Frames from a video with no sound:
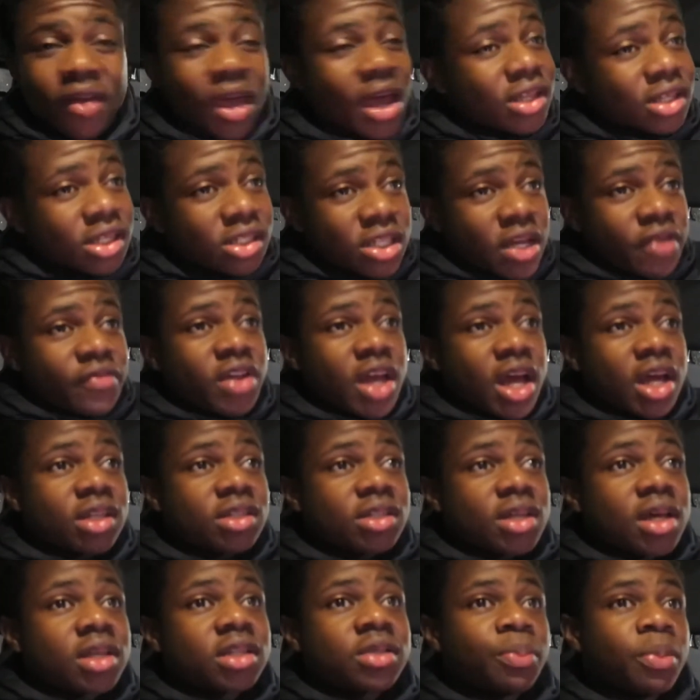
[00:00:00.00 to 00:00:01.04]
has a Chevy
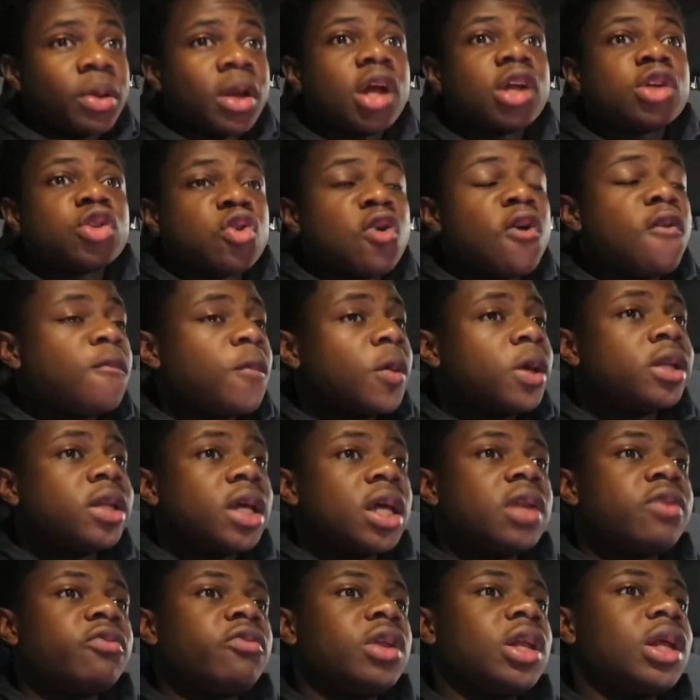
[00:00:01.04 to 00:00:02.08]
SS, but I drove one day
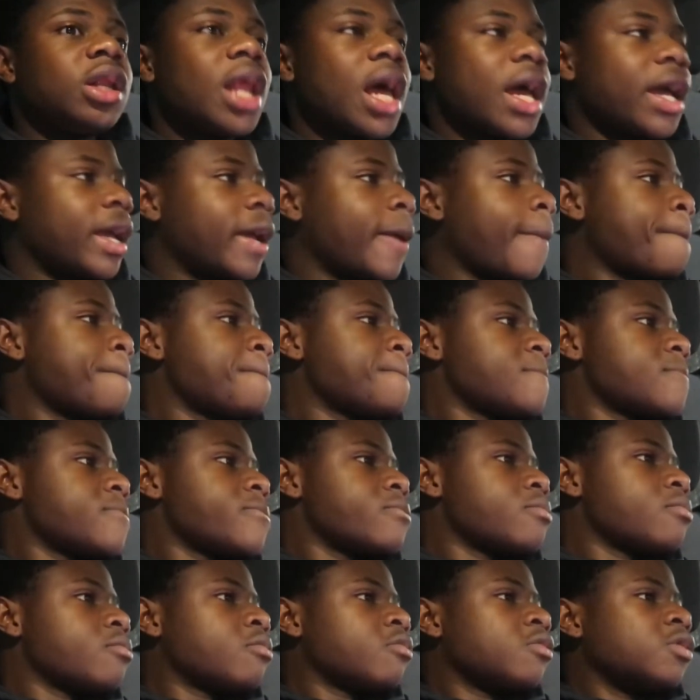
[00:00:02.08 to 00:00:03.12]
and really like it.
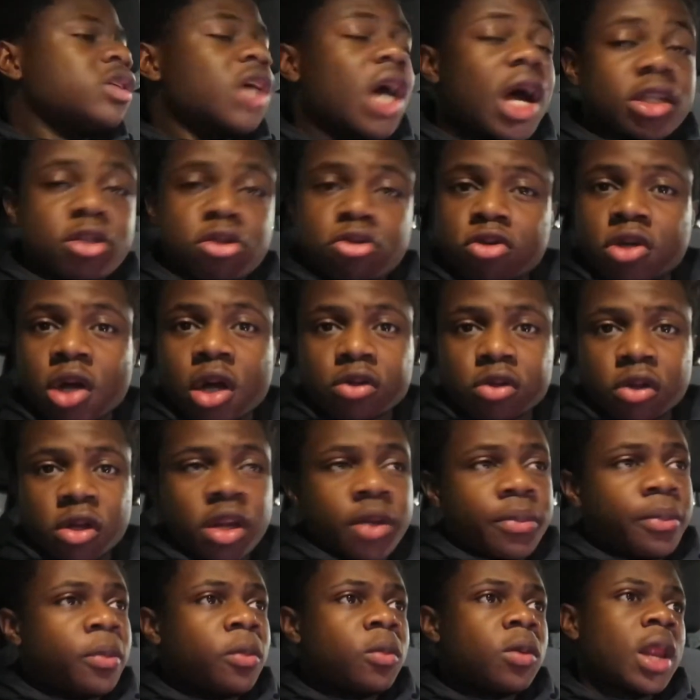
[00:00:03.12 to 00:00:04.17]
I told you I was
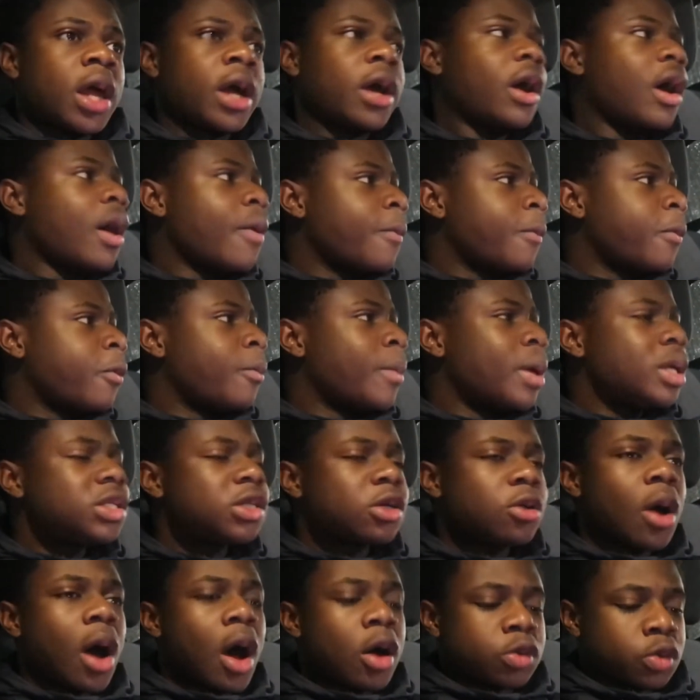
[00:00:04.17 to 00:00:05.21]
like a couple of months
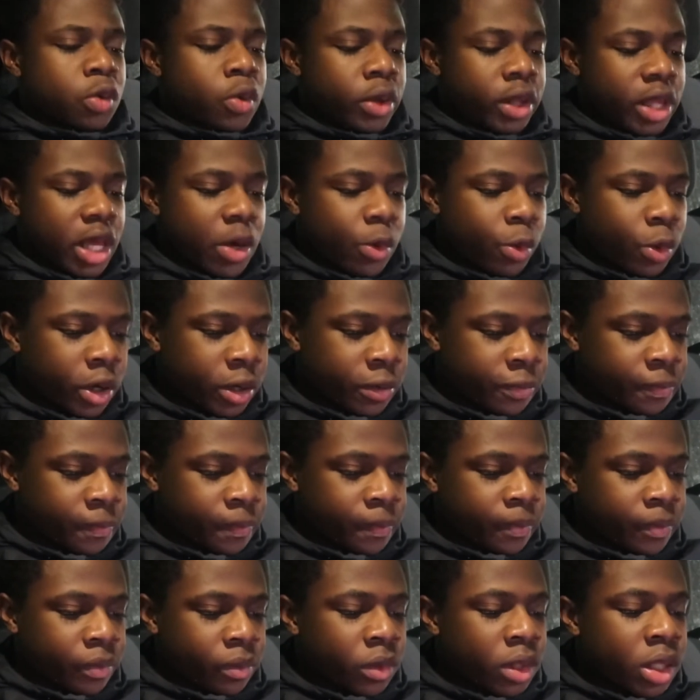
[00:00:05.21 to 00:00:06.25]
ago, I was gonna get one.
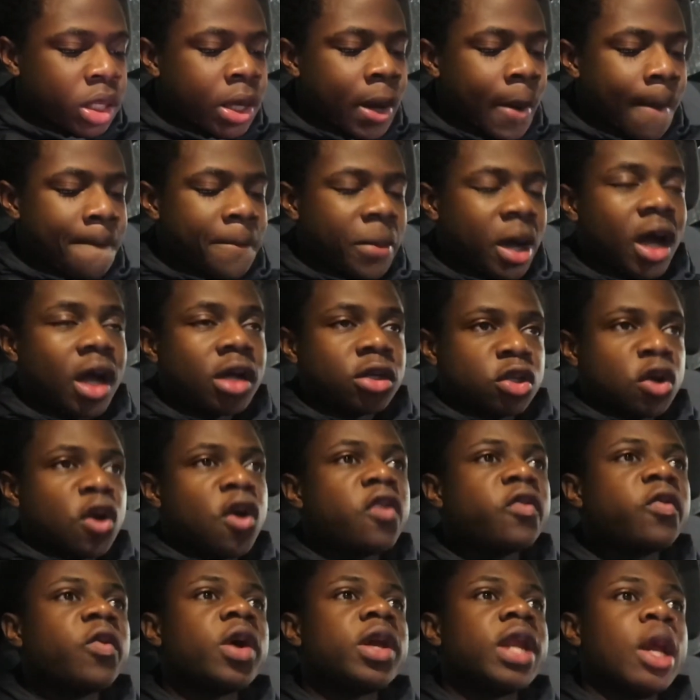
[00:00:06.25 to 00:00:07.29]
But I
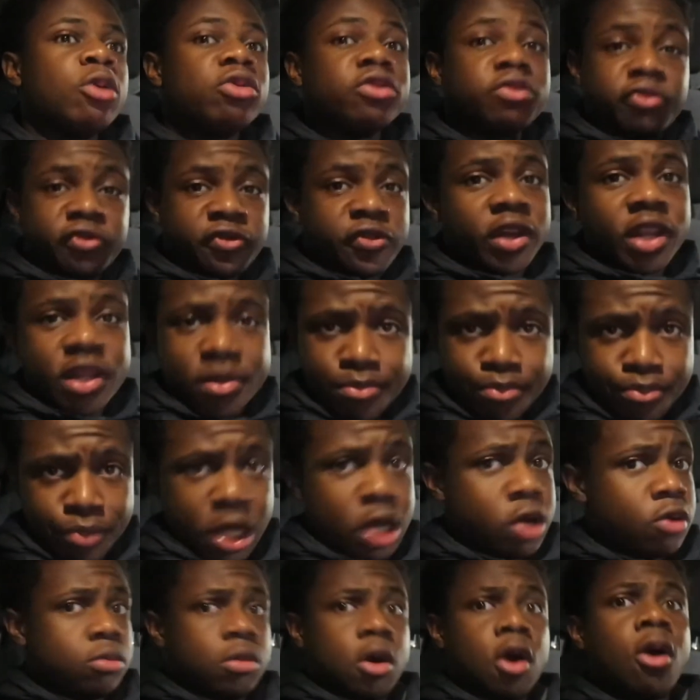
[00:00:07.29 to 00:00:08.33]
drove one that was fully
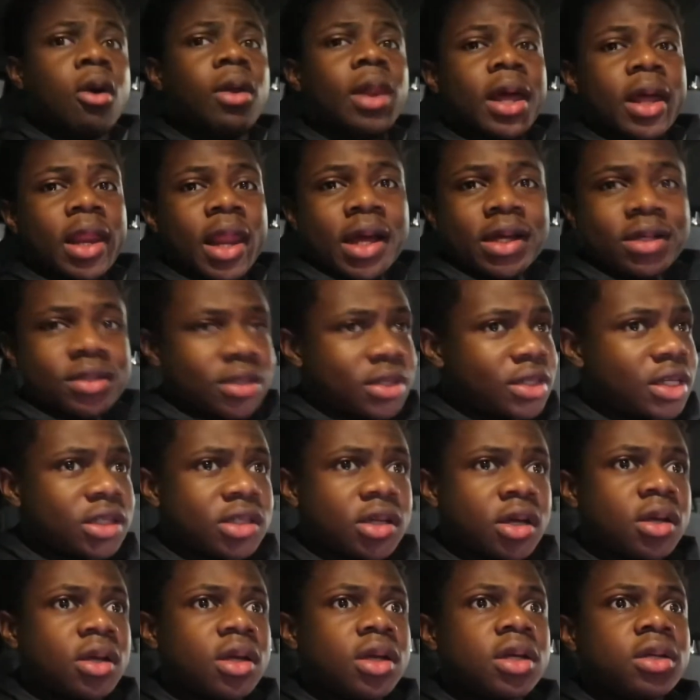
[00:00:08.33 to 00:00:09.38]
built, all that, like
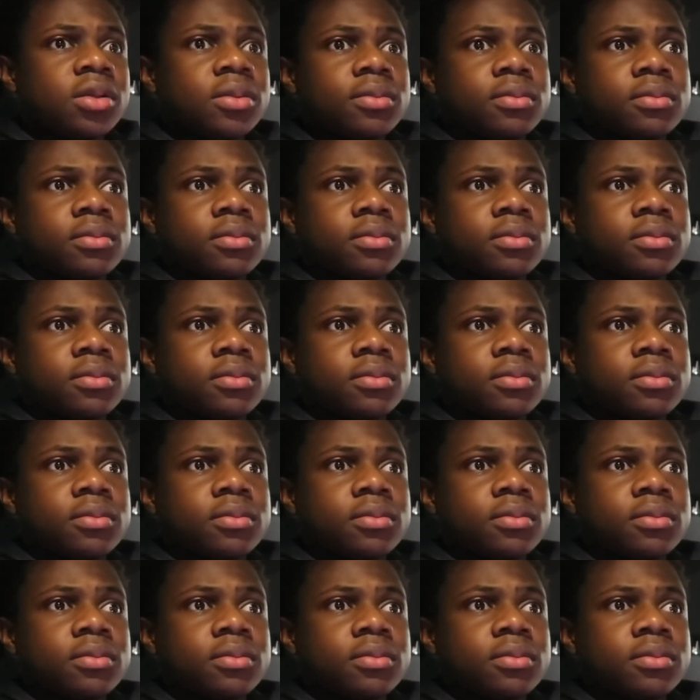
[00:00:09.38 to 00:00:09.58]
600